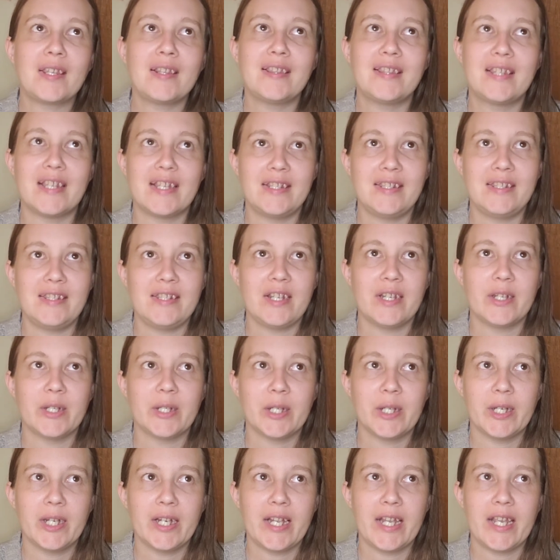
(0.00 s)
This
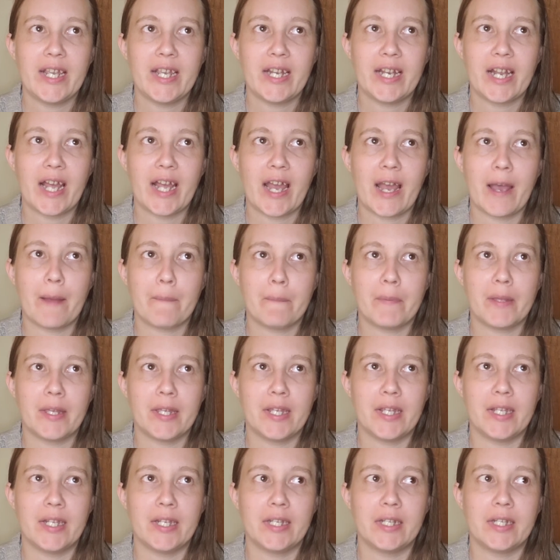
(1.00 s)
year it
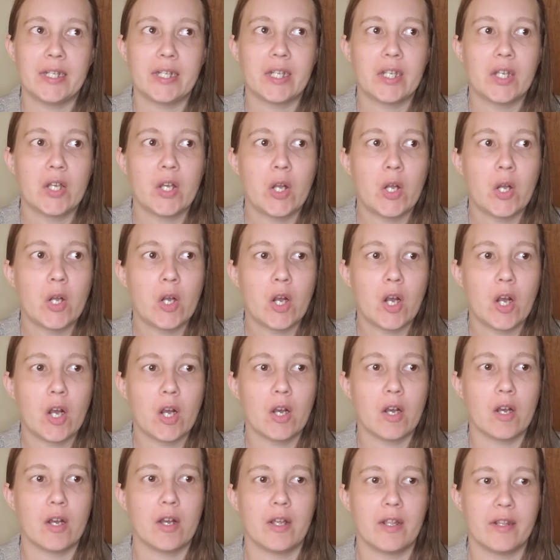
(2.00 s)
happened
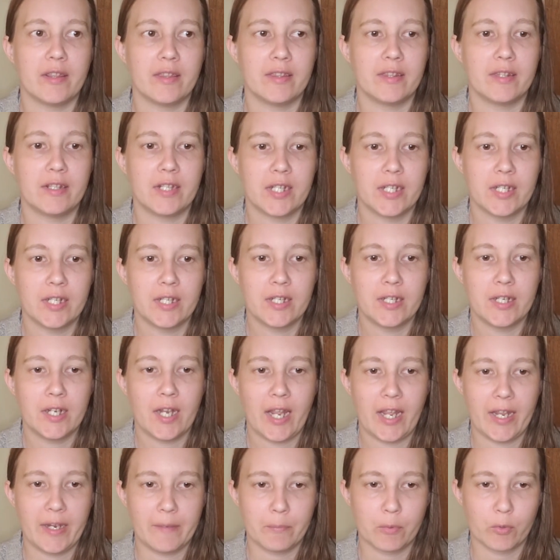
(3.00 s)
on
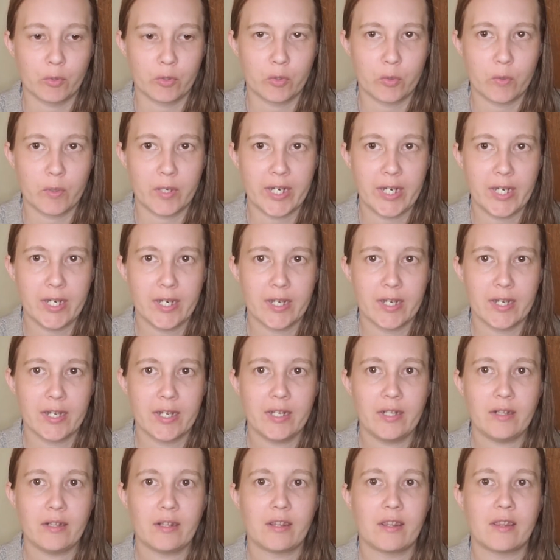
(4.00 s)
April
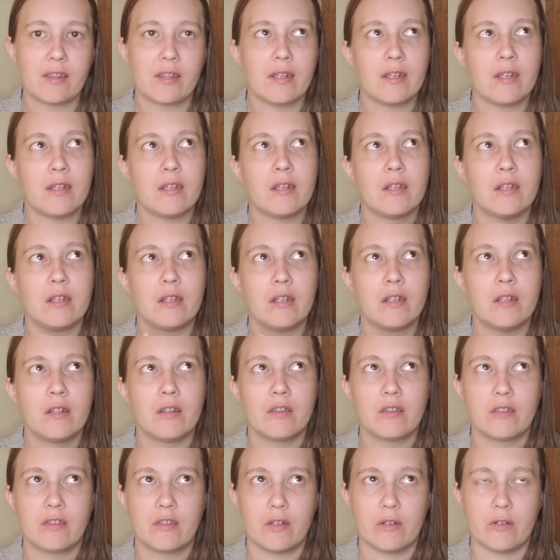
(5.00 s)
29th,
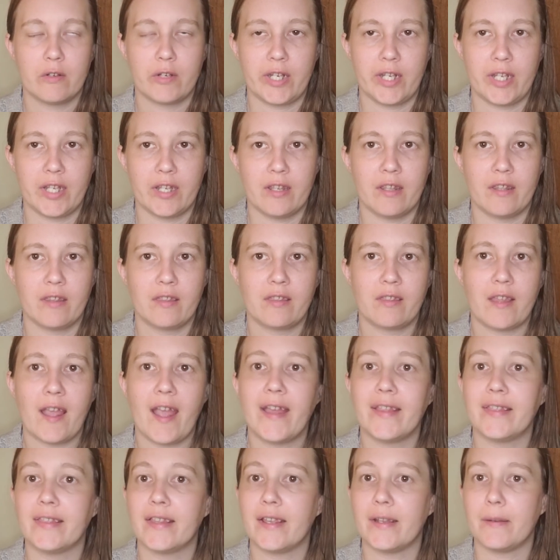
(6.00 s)
30th,
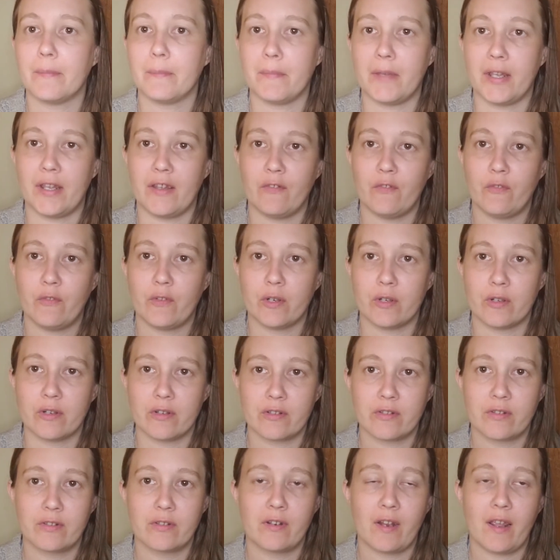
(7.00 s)
and then May
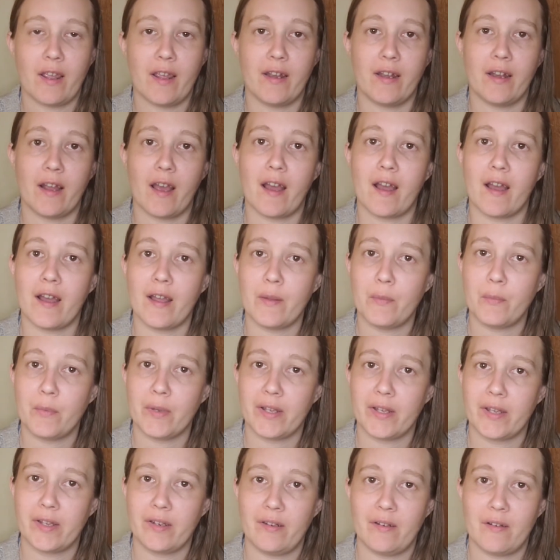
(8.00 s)
1st. And I
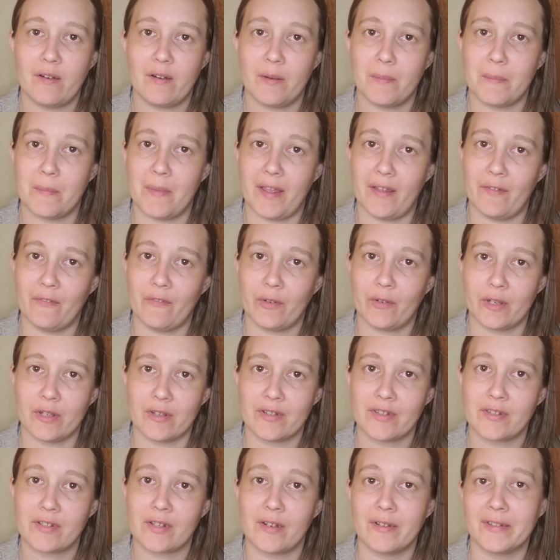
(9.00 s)
went on May
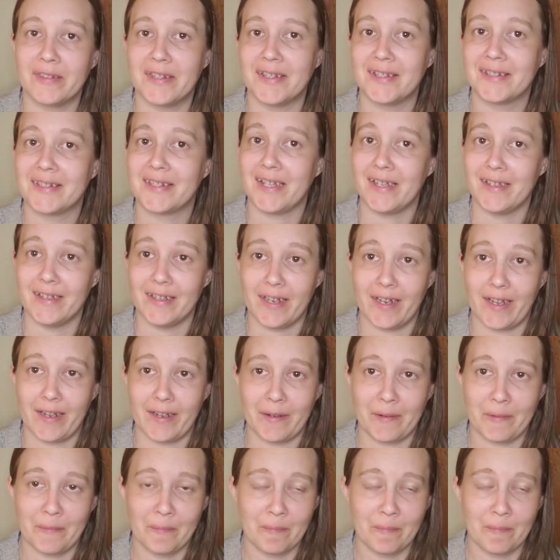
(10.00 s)
1st, on the Sunday.